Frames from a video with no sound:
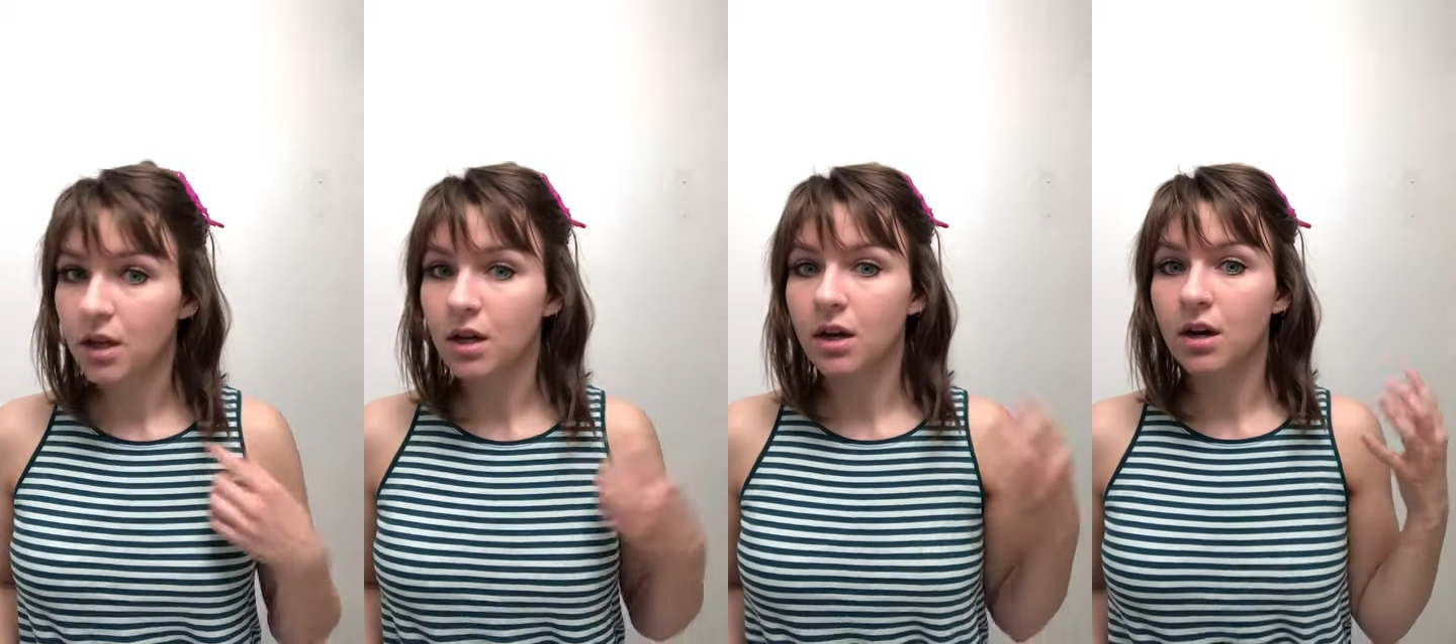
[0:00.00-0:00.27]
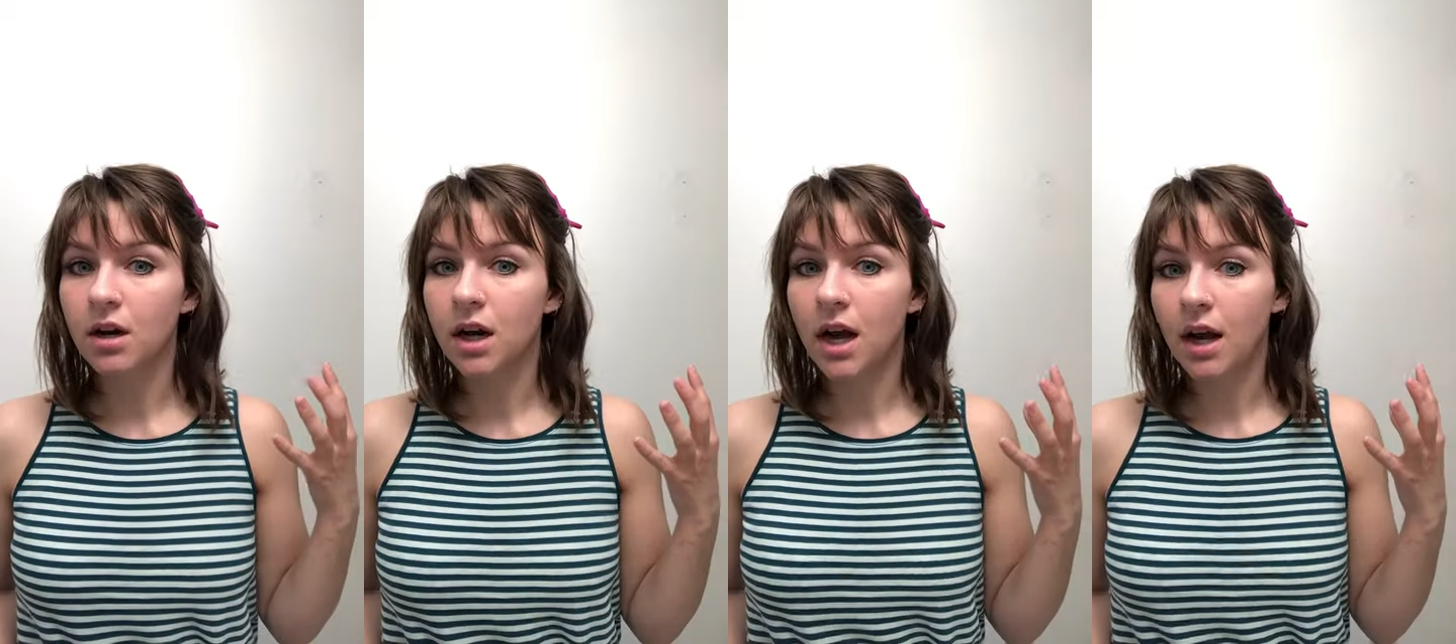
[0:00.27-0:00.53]

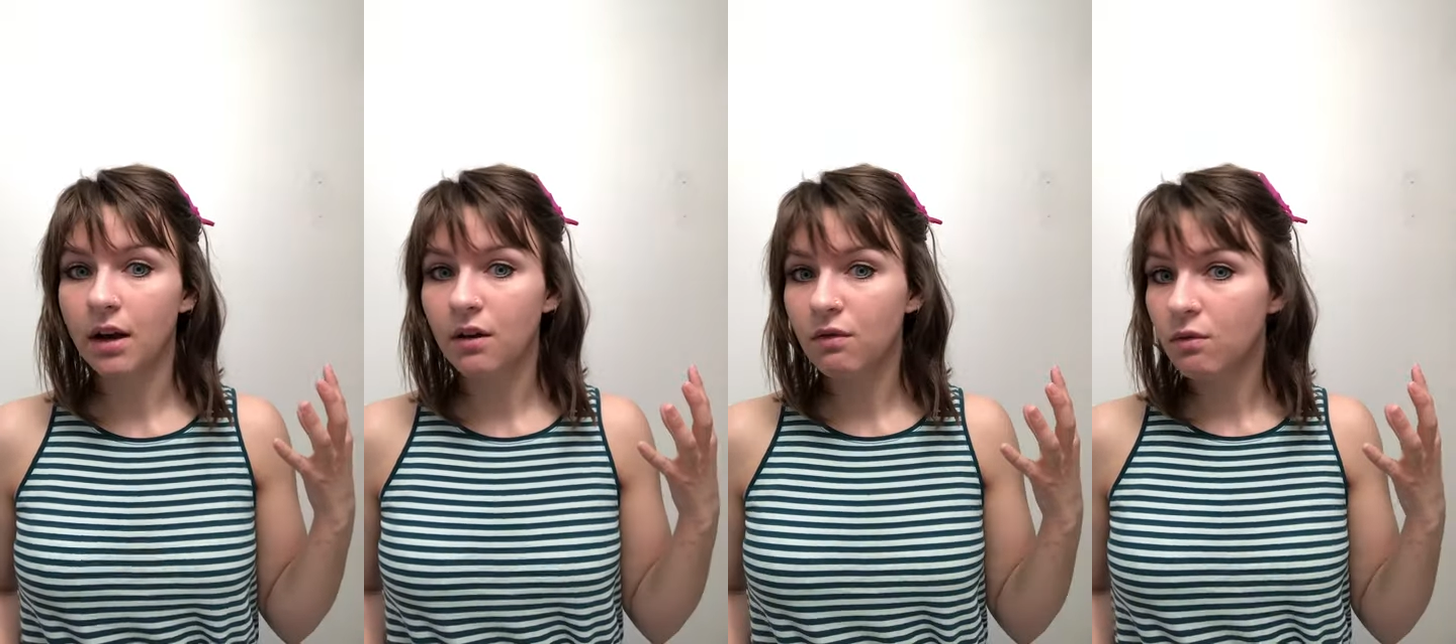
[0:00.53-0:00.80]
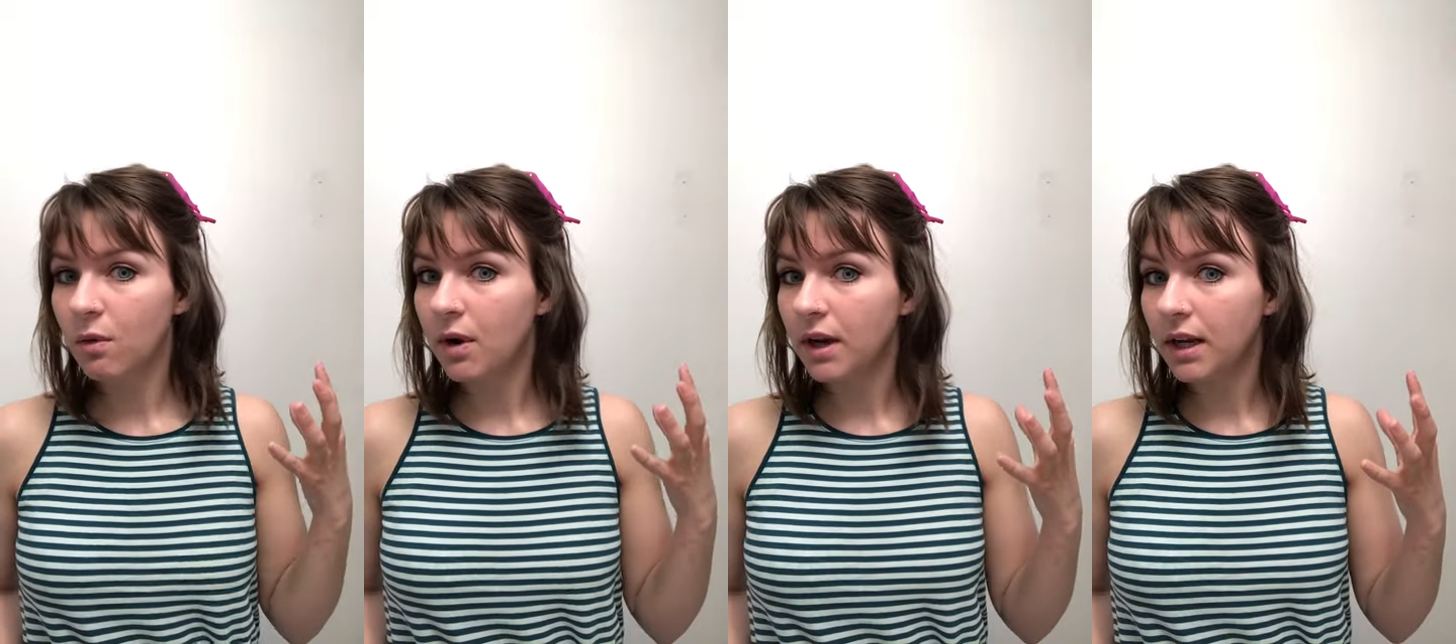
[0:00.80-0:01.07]
you're kind of
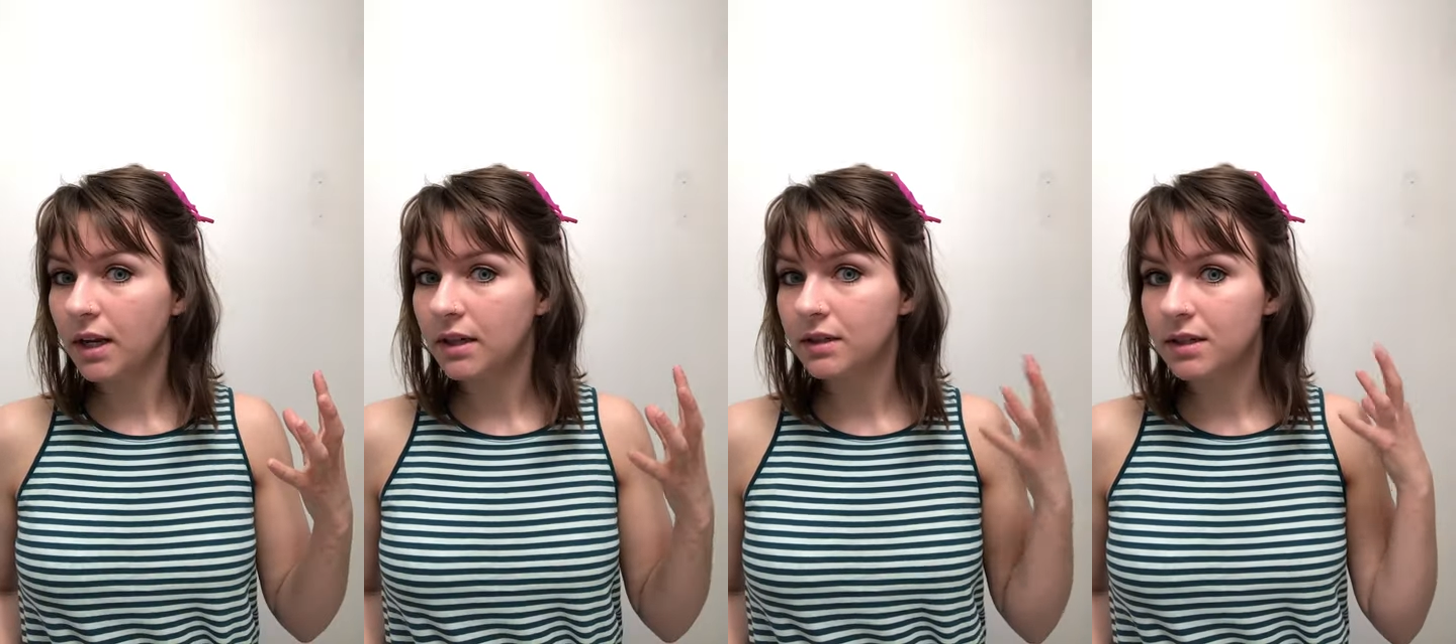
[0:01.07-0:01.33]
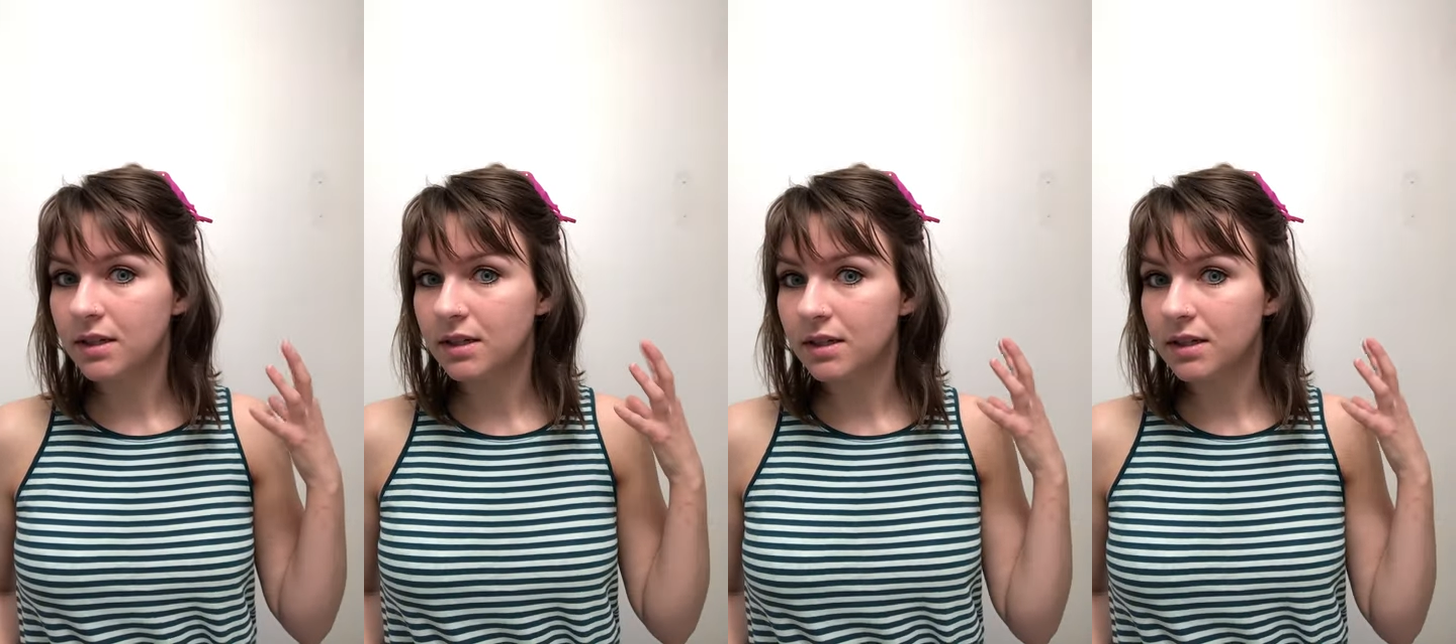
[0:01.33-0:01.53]
wanting to